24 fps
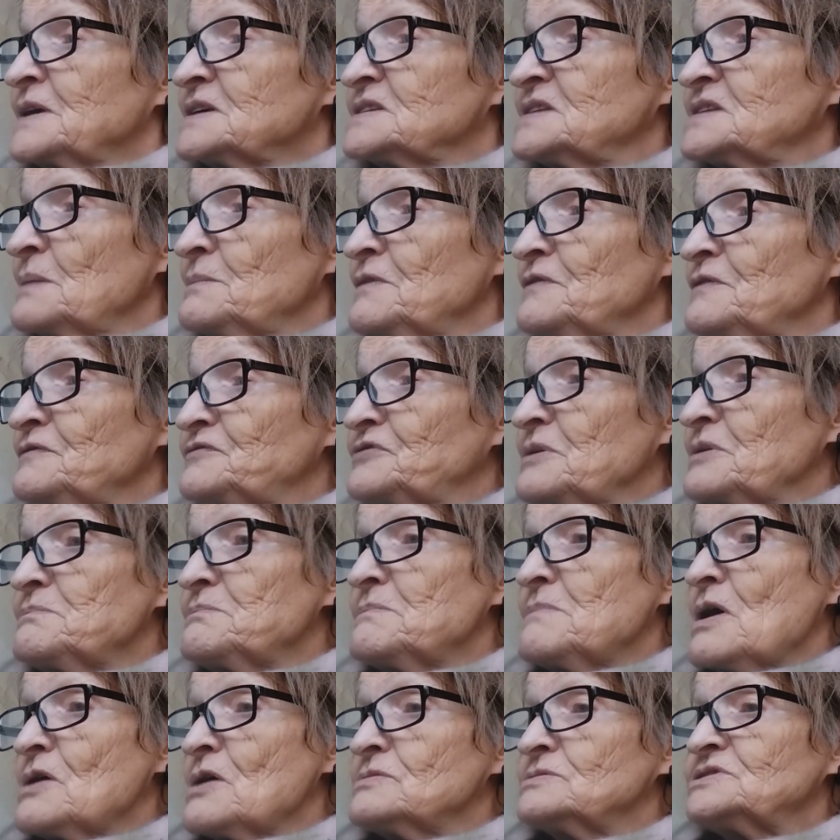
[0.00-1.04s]
Some of the
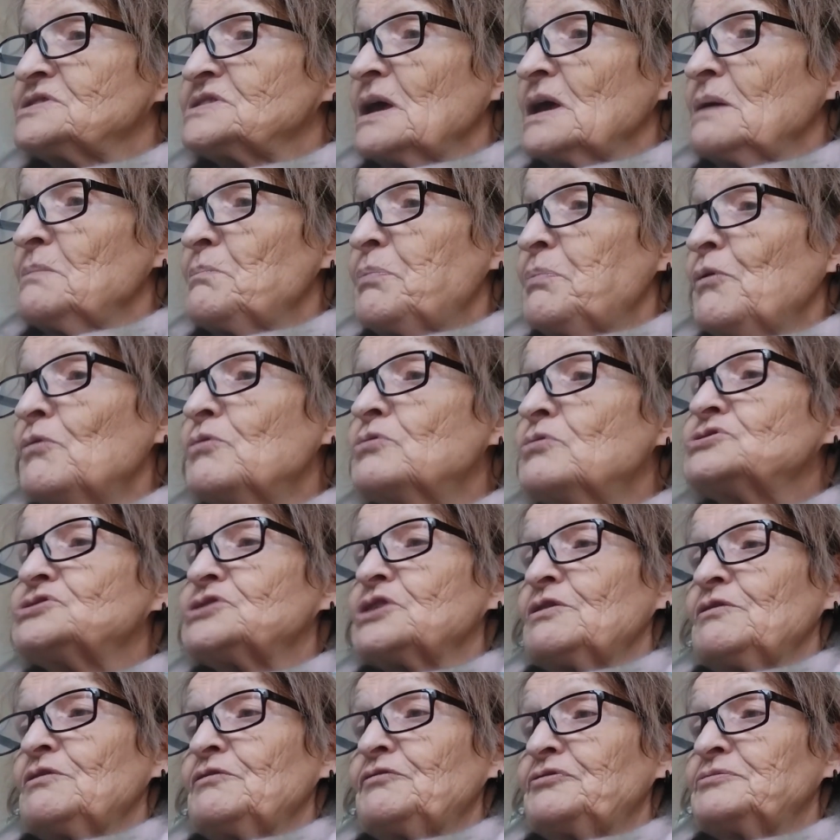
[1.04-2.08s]
most
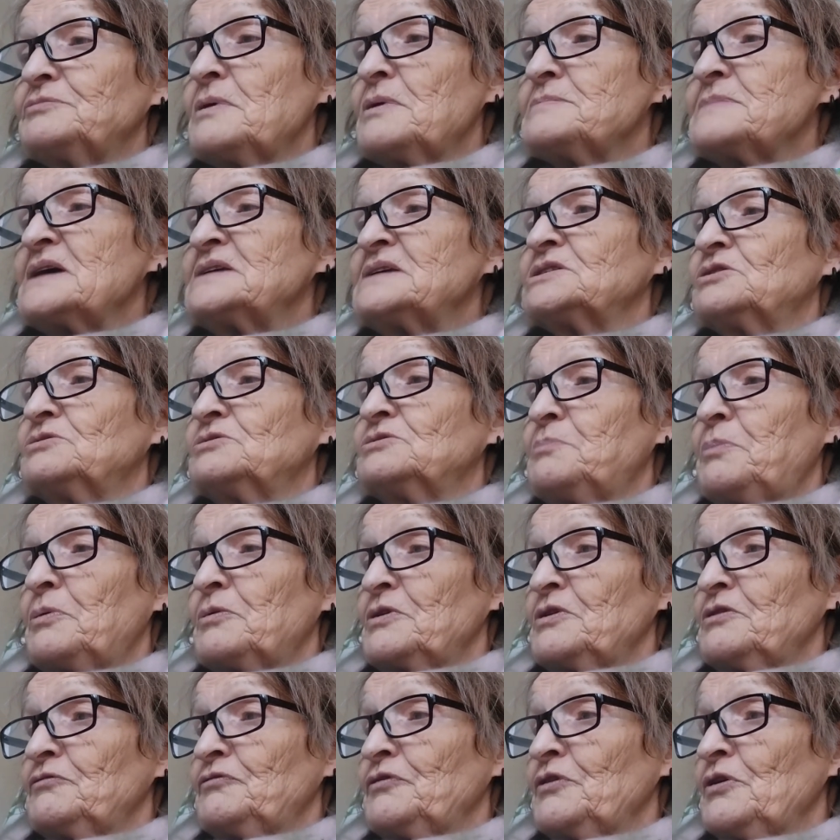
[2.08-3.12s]
important from a medical
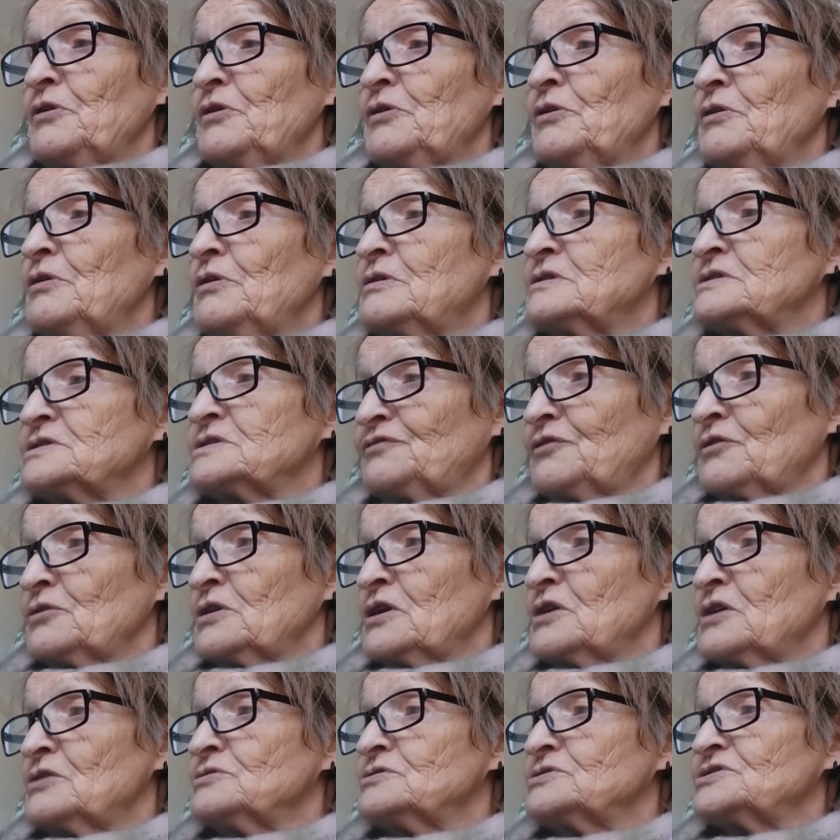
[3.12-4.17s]
point of view are as
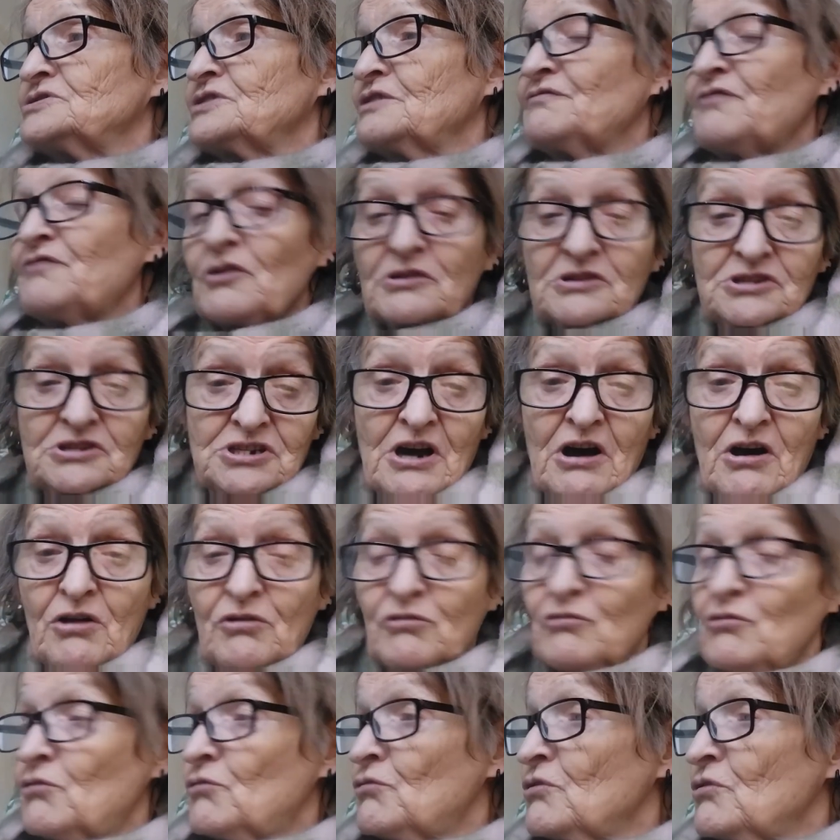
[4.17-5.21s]
follows: the
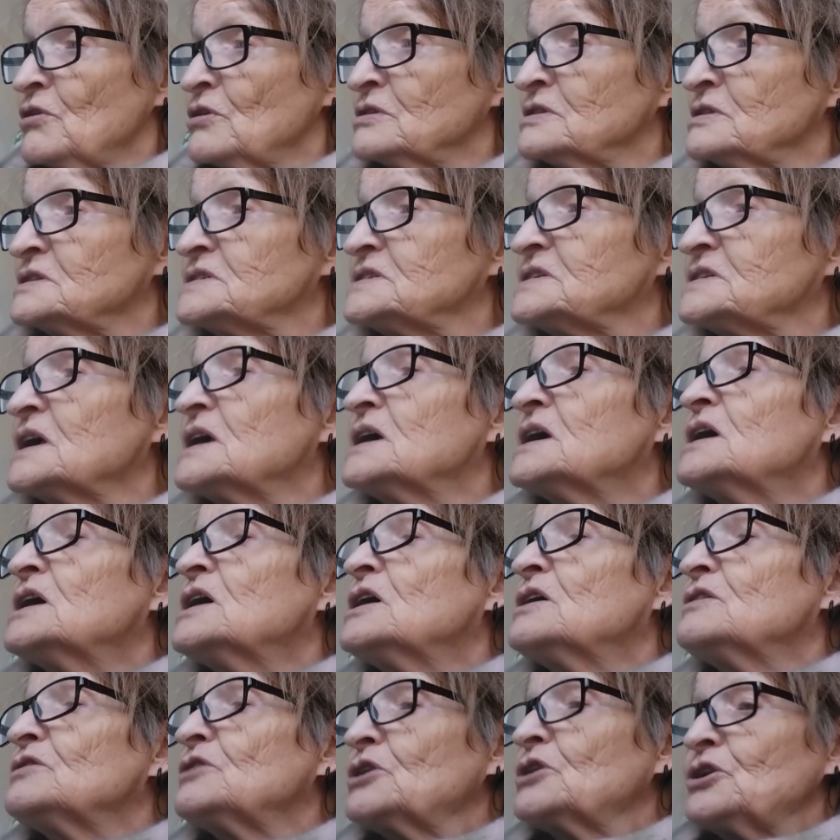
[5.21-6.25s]
volatile oils,
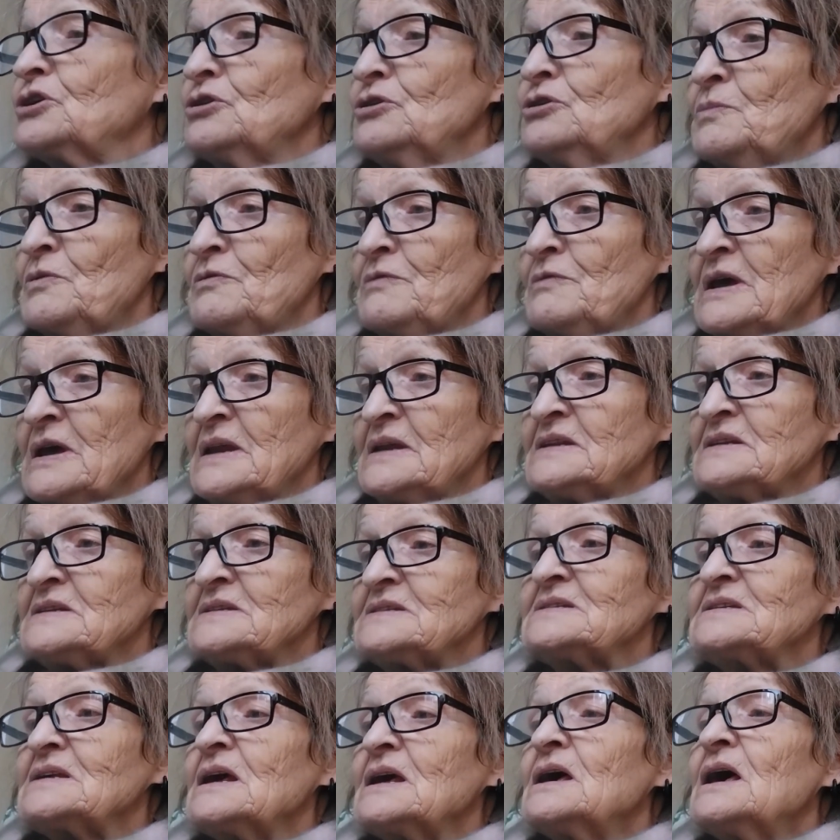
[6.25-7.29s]
the
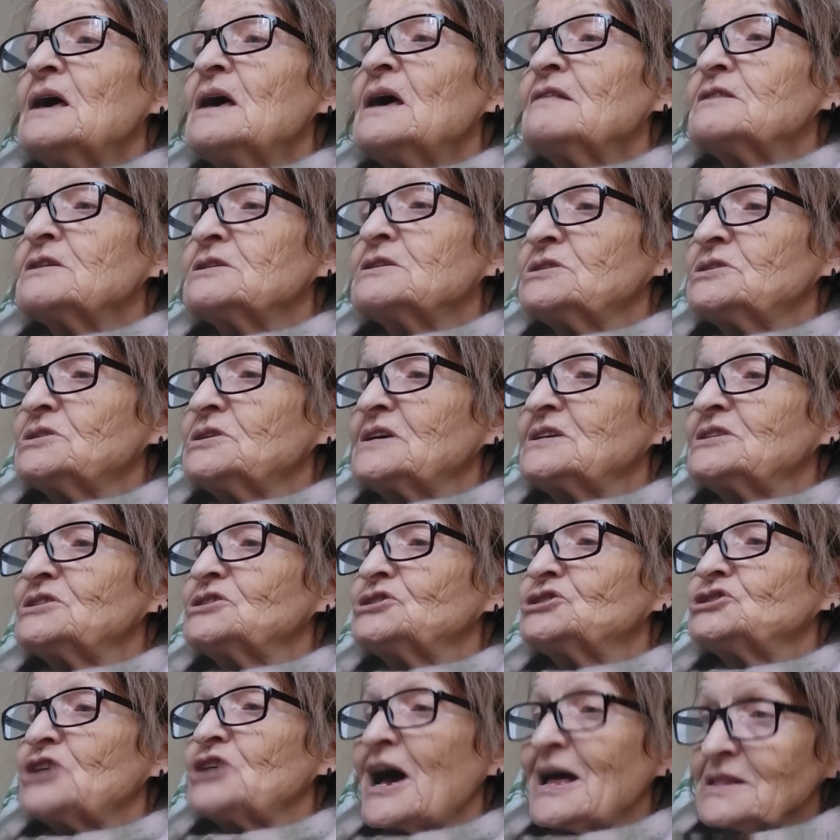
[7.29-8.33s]
coumarins, the
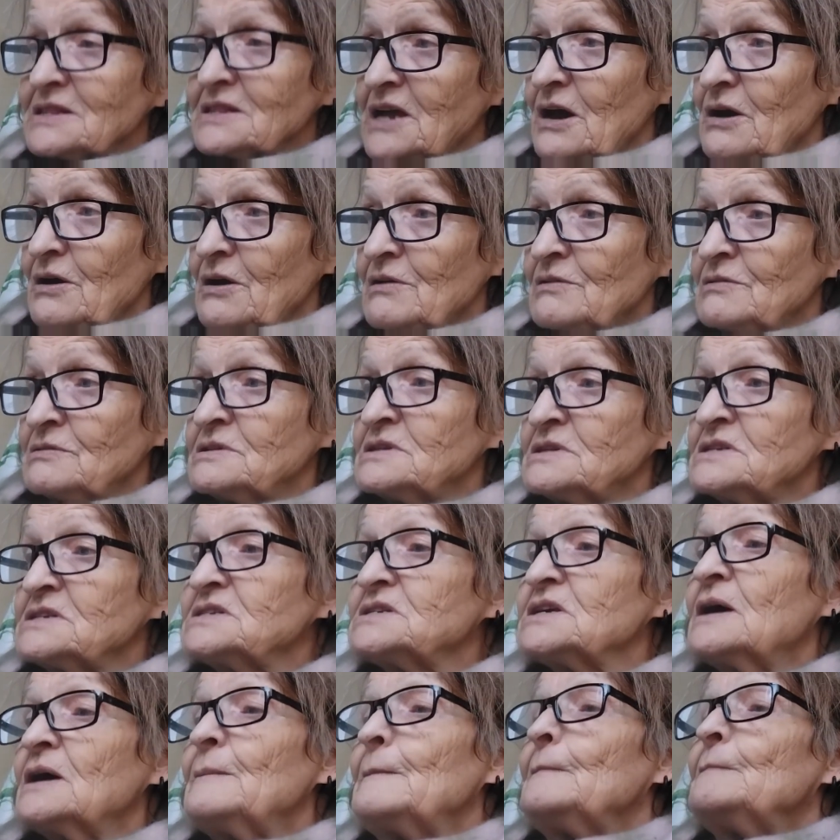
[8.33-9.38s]

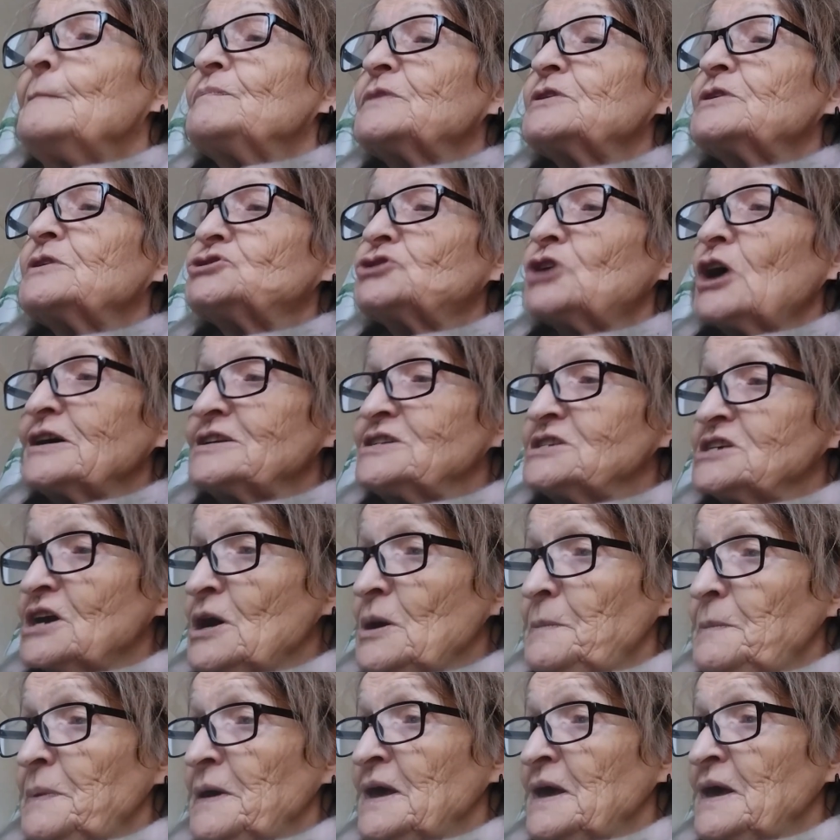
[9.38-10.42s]
chalcones, the
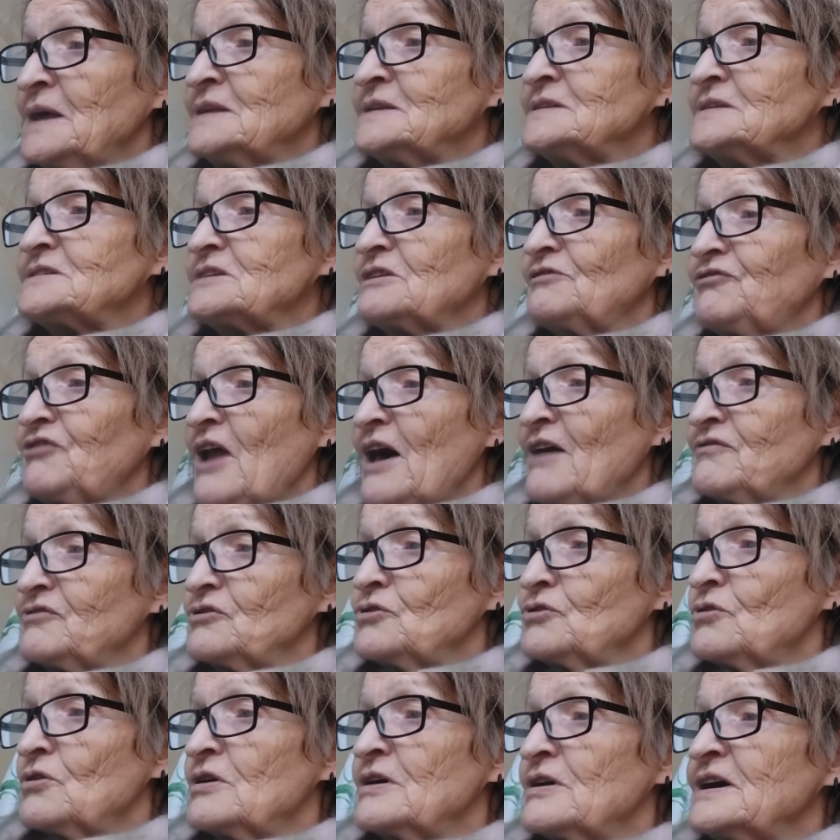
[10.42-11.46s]
triterpenes, the
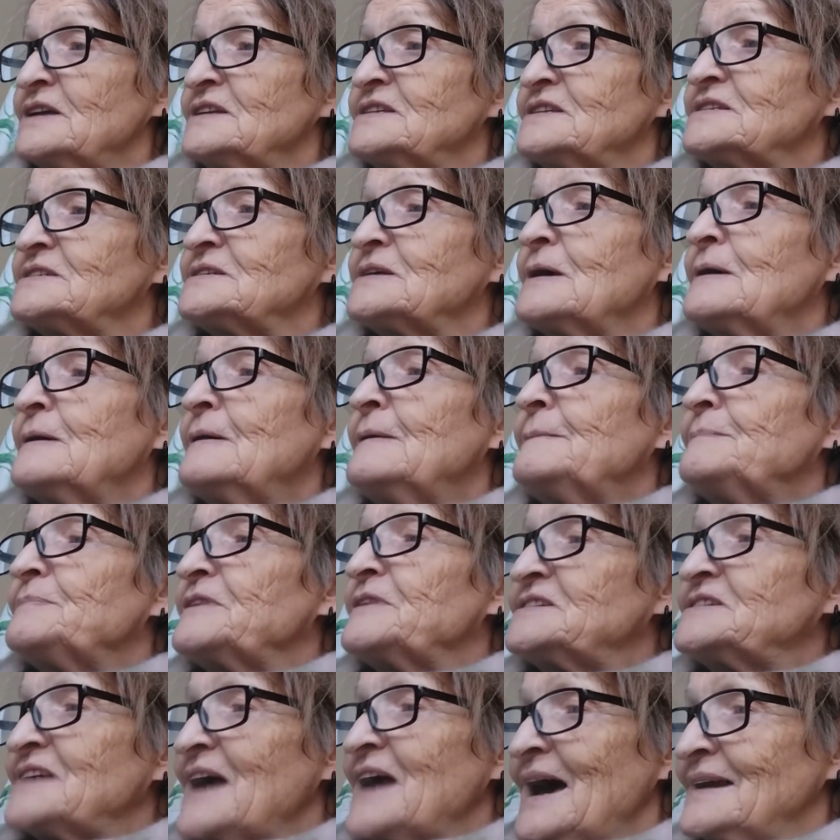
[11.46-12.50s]
flavonoids,
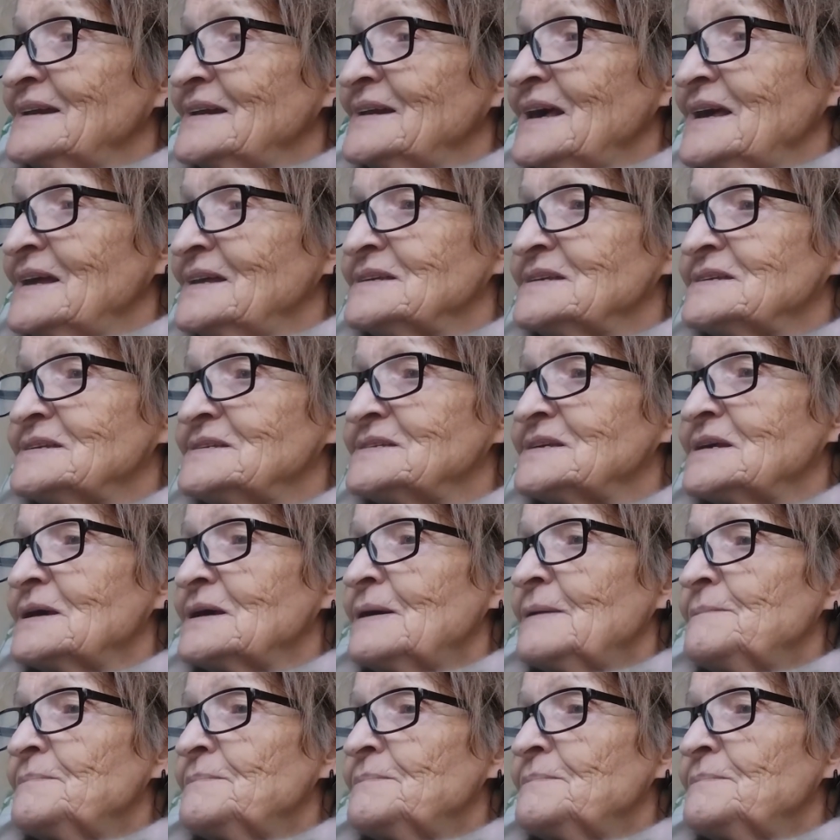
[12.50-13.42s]
the tannins,